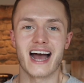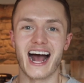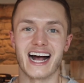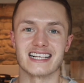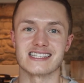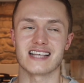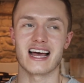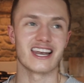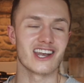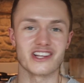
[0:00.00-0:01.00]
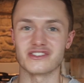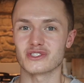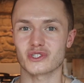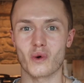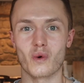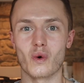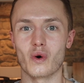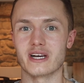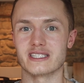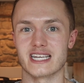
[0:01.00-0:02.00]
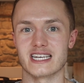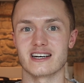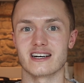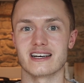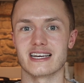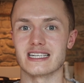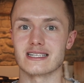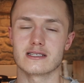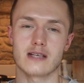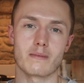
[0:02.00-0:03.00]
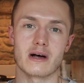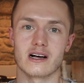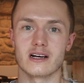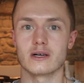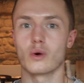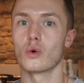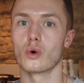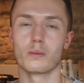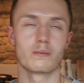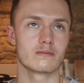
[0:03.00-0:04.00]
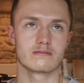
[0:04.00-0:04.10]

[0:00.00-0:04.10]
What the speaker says: as a lunch or a dinner in summer or